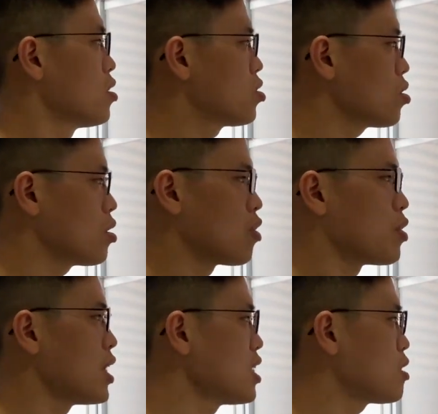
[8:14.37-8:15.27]
So it
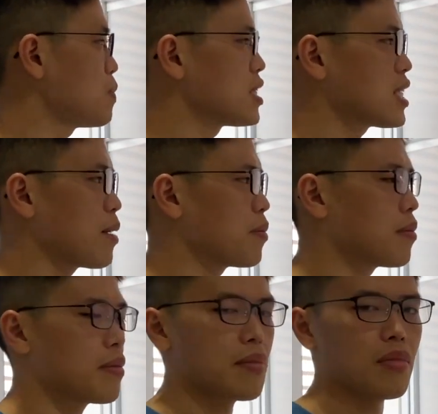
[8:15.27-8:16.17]
really speeds up
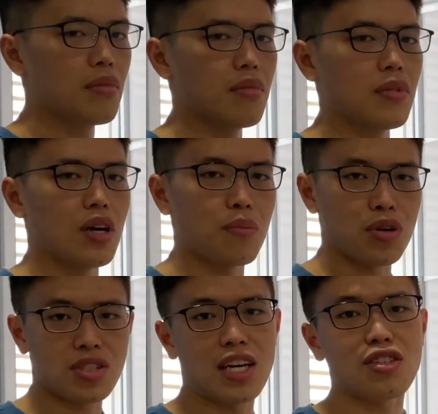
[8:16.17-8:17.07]
the
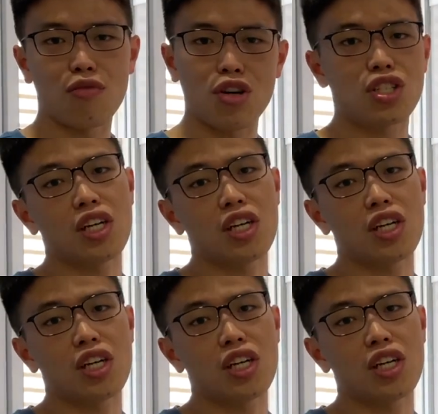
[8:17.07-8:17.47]
process of washing